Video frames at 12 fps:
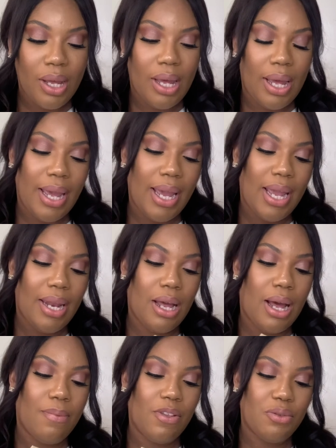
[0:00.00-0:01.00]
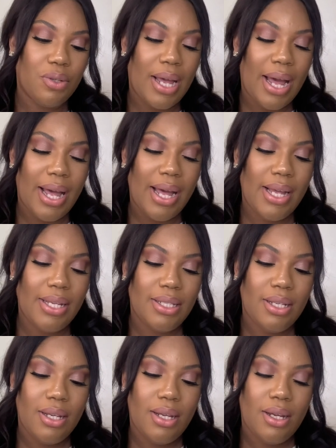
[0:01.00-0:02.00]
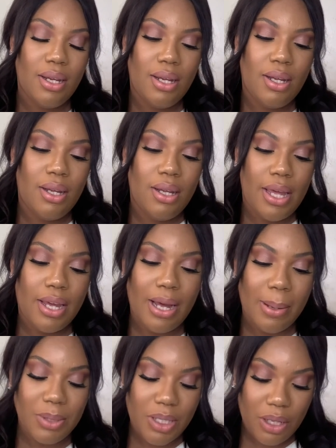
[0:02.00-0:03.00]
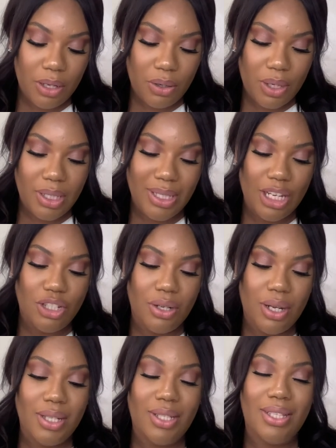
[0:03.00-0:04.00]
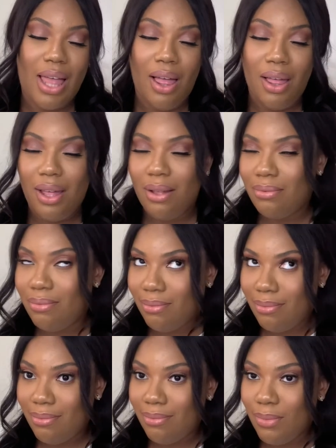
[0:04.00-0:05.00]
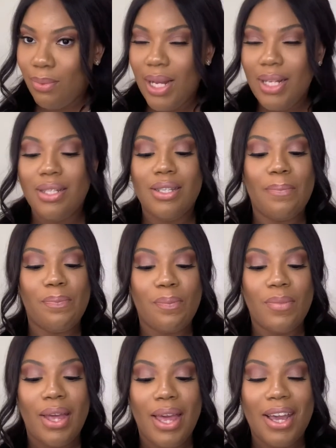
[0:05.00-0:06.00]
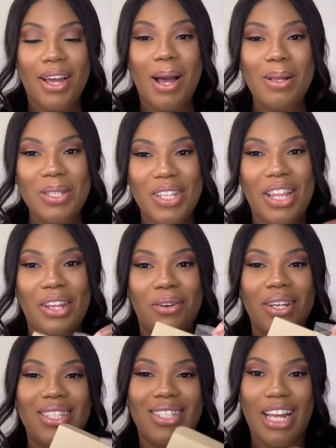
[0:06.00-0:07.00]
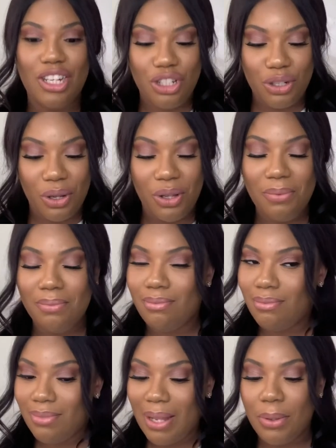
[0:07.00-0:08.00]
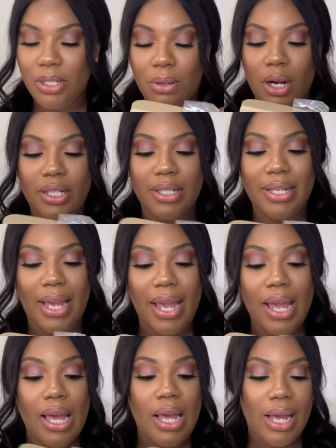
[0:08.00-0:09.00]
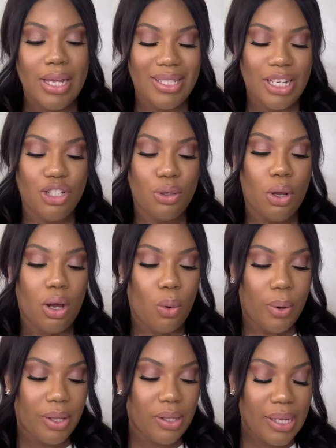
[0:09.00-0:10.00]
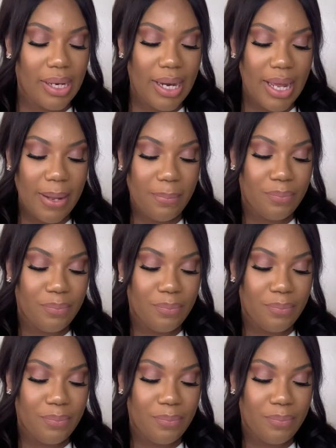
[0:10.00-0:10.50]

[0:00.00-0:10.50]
And um, this one has, it comes the little it's a um, what? It comes the little essential, that was so hard to say, essential oil in it.